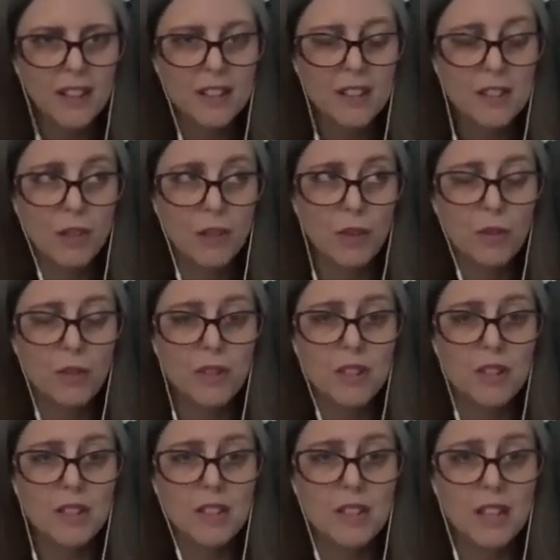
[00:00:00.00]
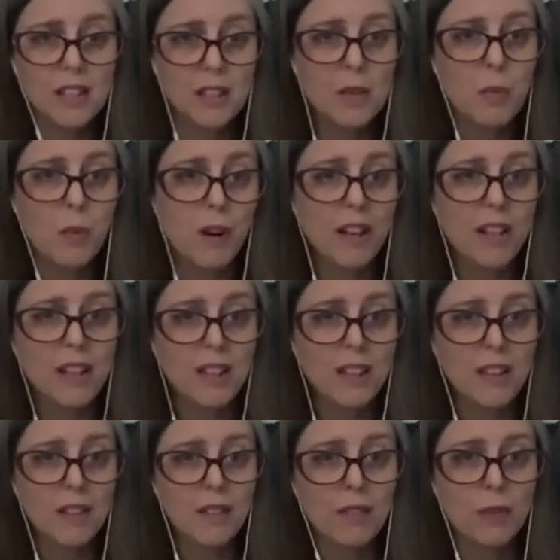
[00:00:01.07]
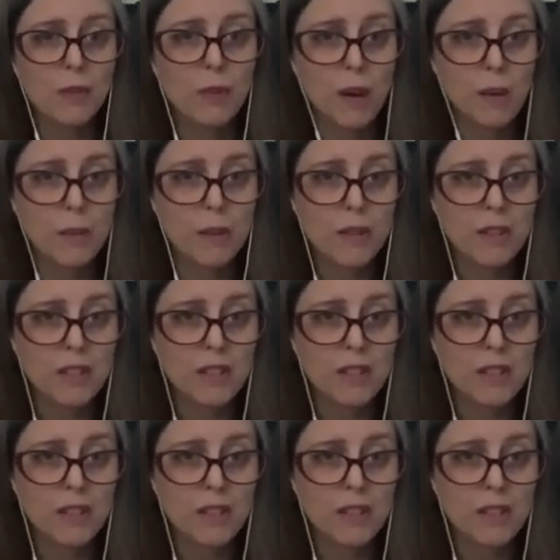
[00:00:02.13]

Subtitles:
So they didn't want to give Robert